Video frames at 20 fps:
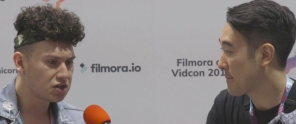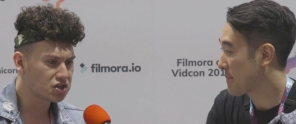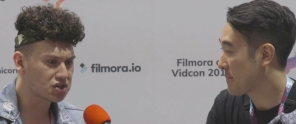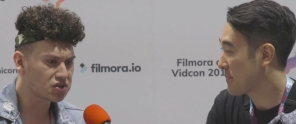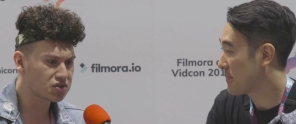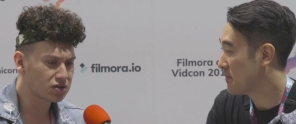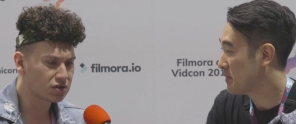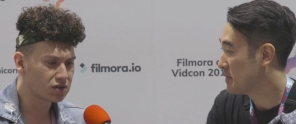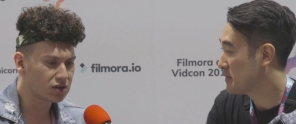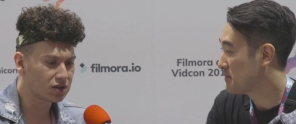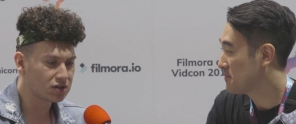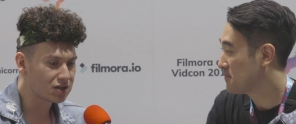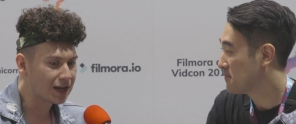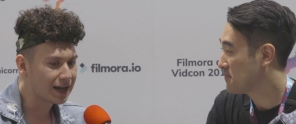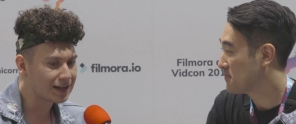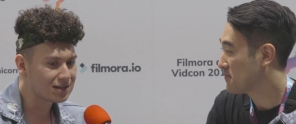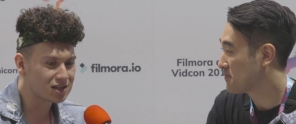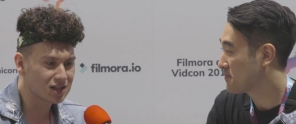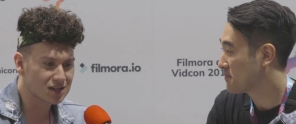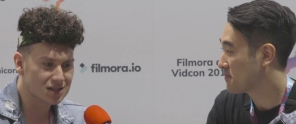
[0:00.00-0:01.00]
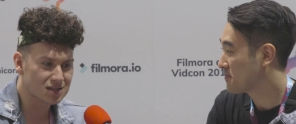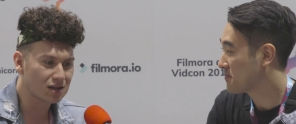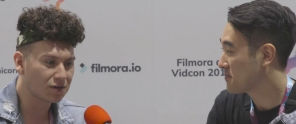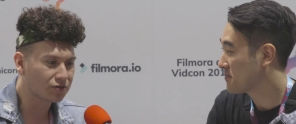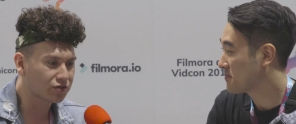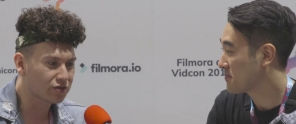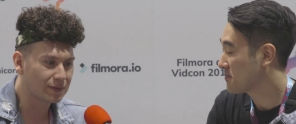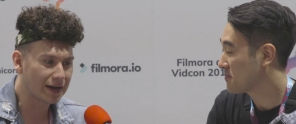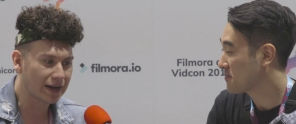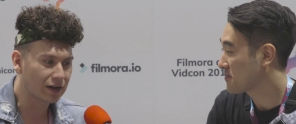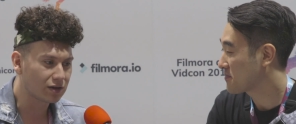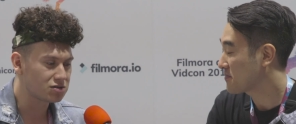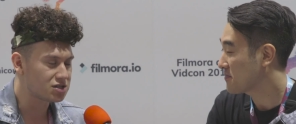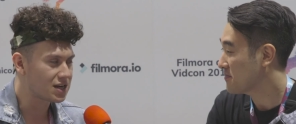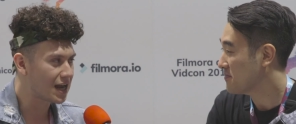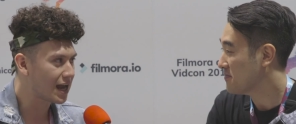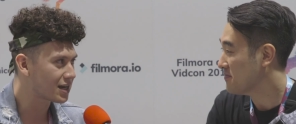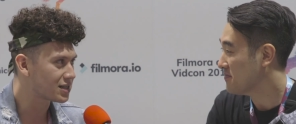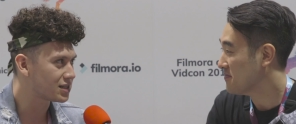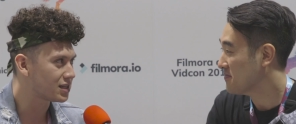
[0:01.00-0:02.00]
Speaker 1: Just I took stuff from Michael
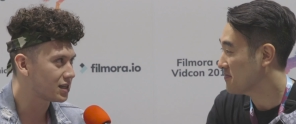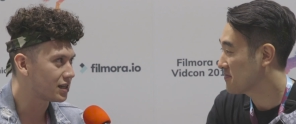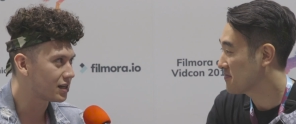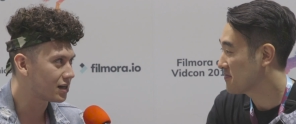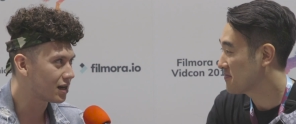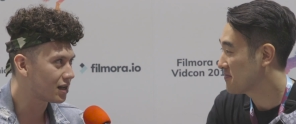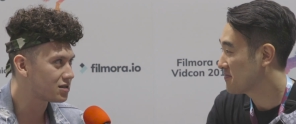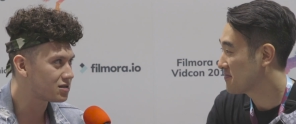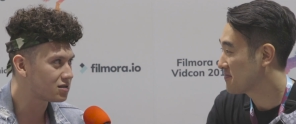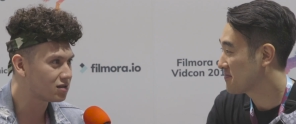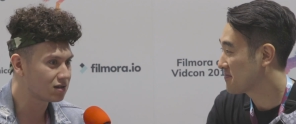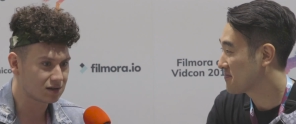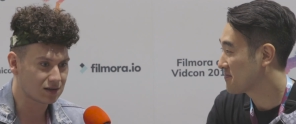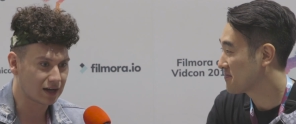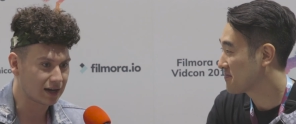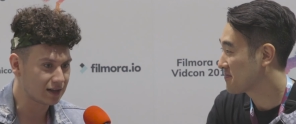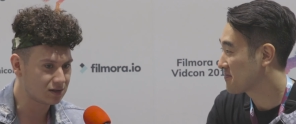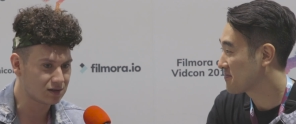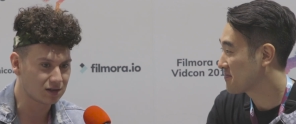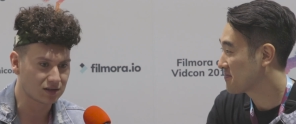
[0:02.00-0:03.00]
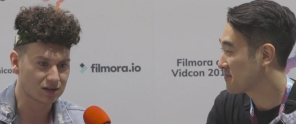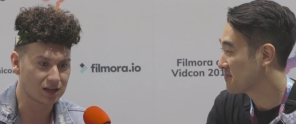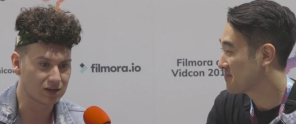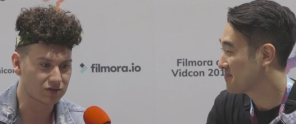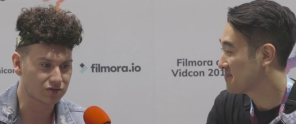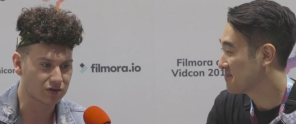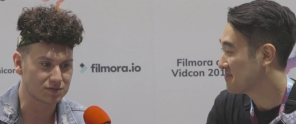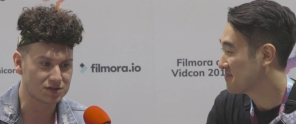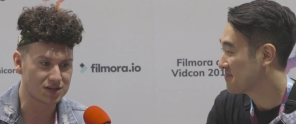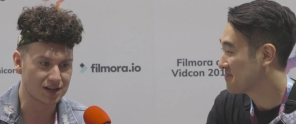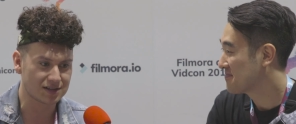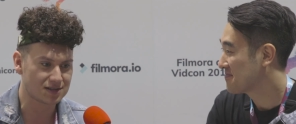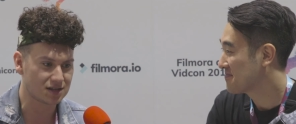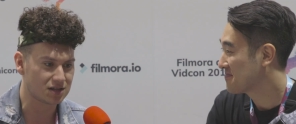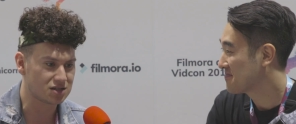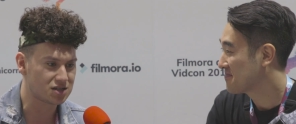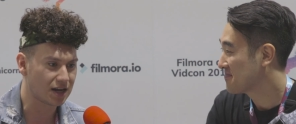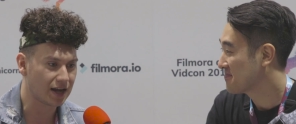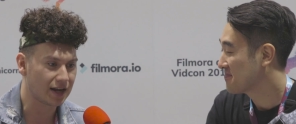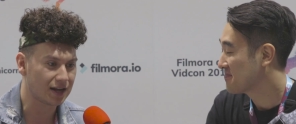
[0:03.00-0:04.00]
Jackson, and I took I took things from
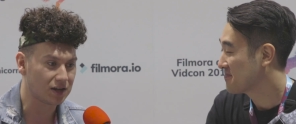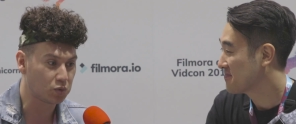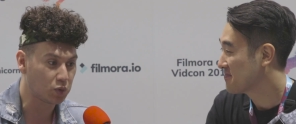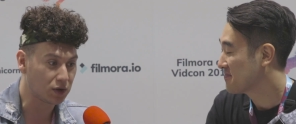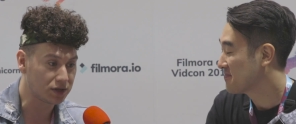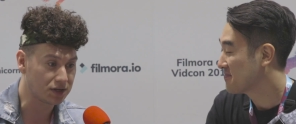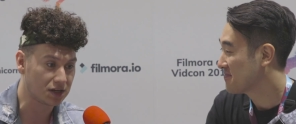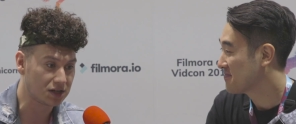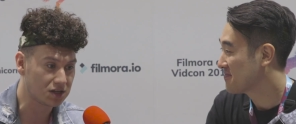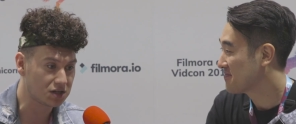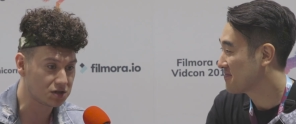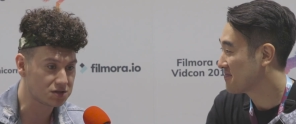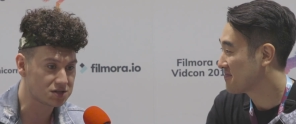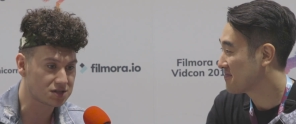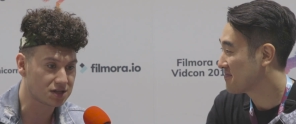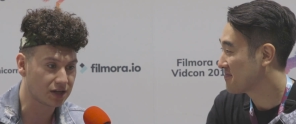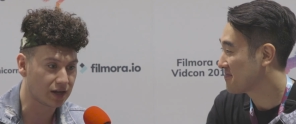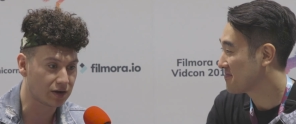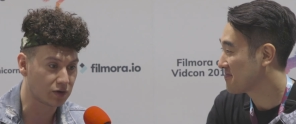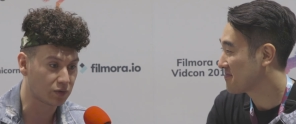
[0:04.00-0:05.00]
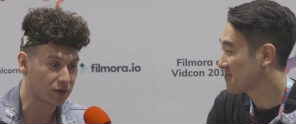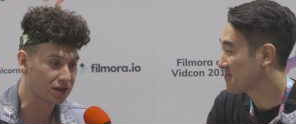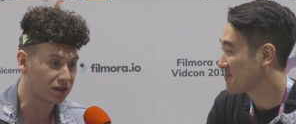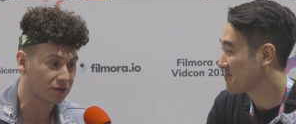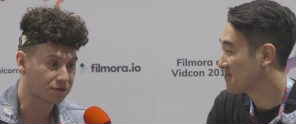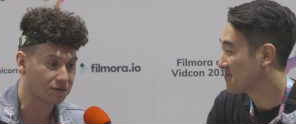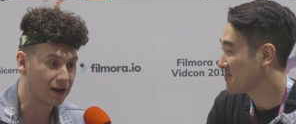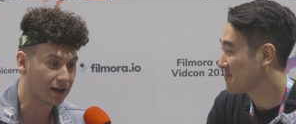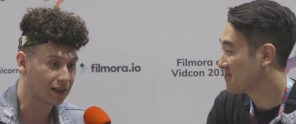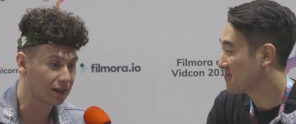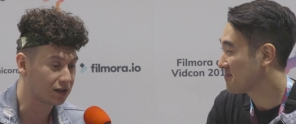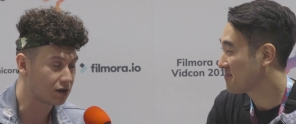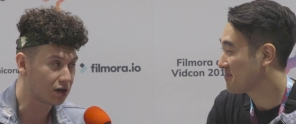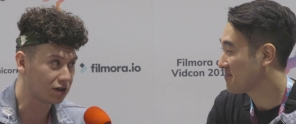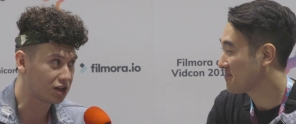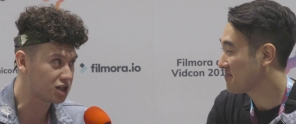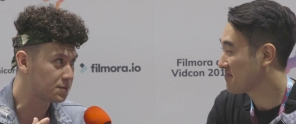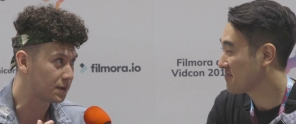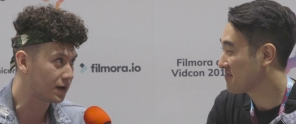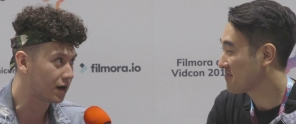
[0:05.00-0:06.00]
Jessie J and Whitney Houston, Aretha Franklin,
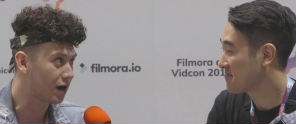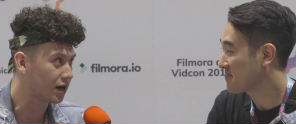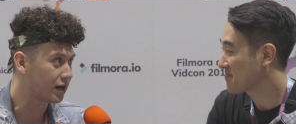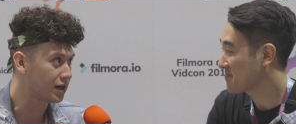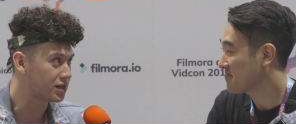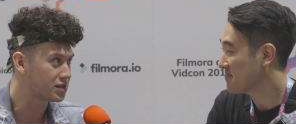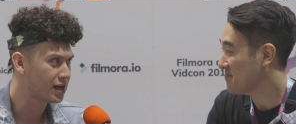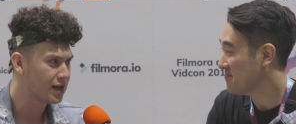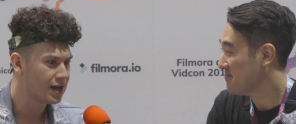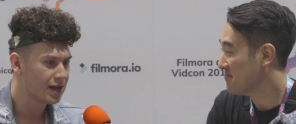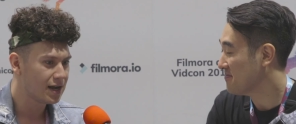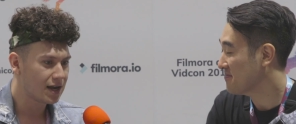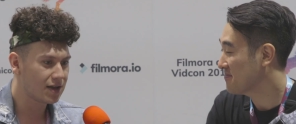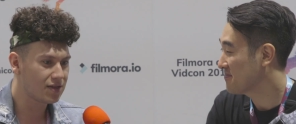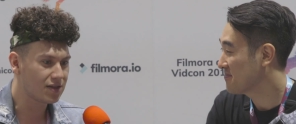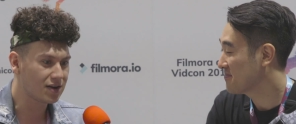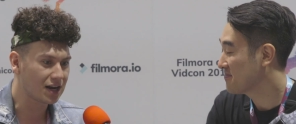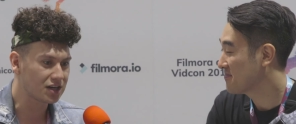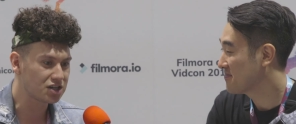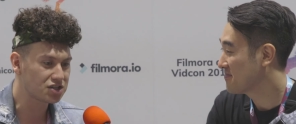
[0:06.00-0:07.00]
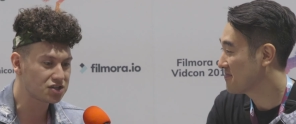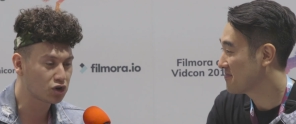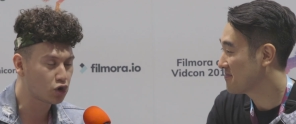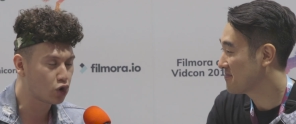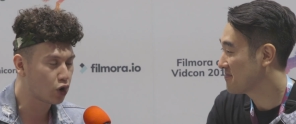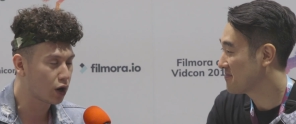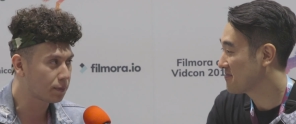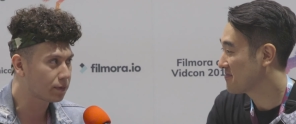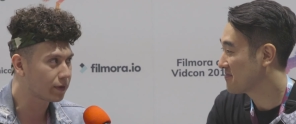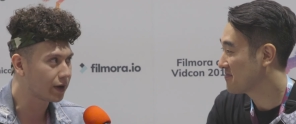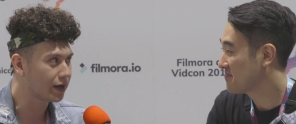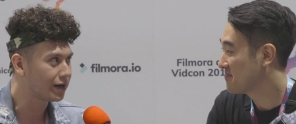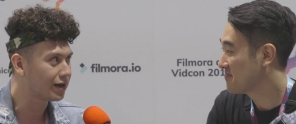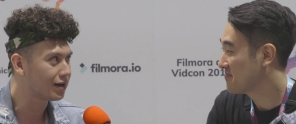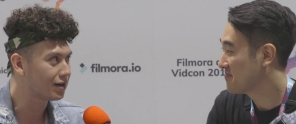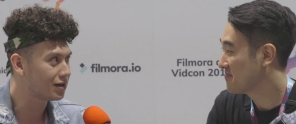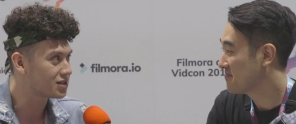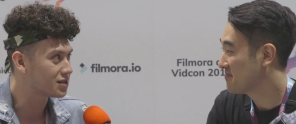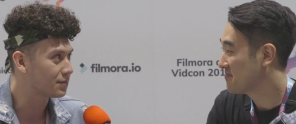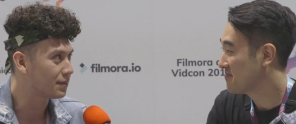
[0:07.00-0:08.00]
all these big artists, and then I just
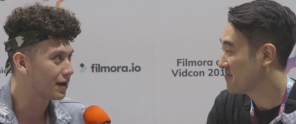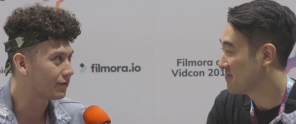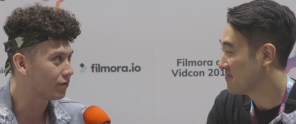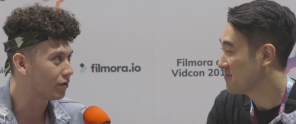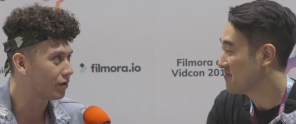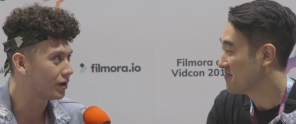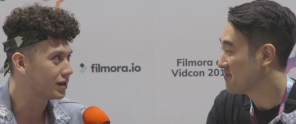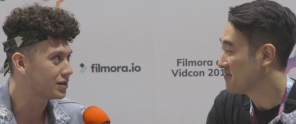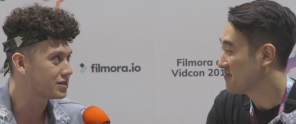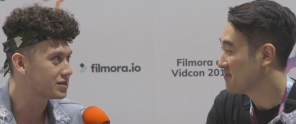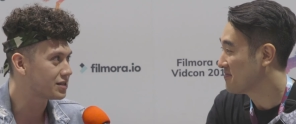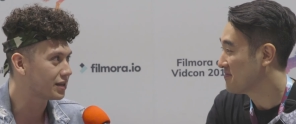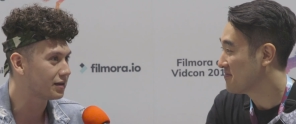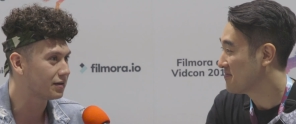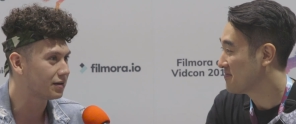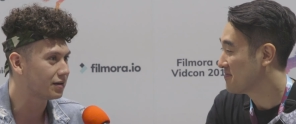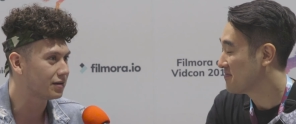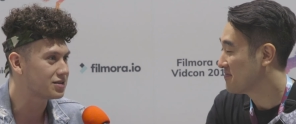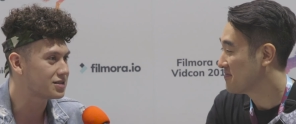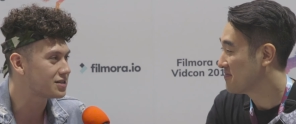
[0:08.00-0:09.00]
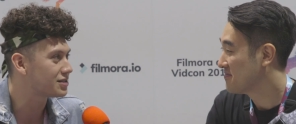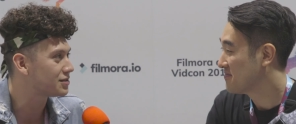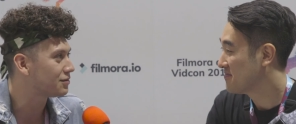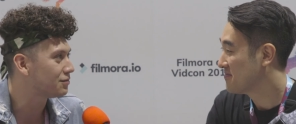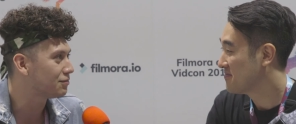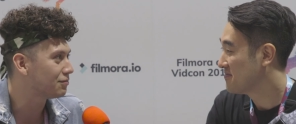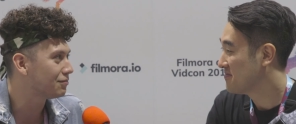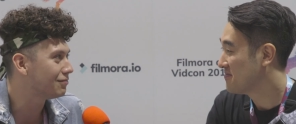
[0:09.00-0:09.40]
incorporated it into my voice, and just